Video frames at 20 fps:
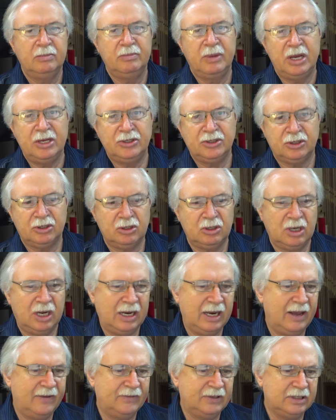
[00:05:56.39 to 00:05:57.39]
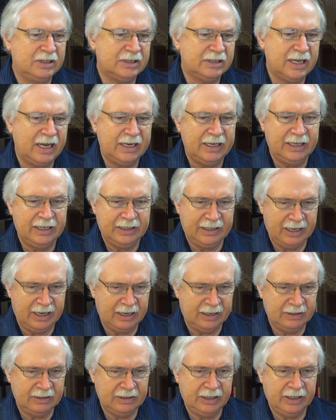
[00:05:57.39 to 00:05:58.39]
major 11. Is that it?
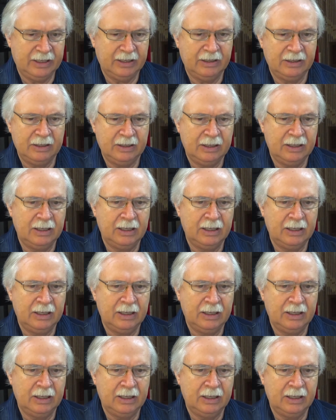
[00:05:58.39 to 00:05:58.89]
Yeah, here.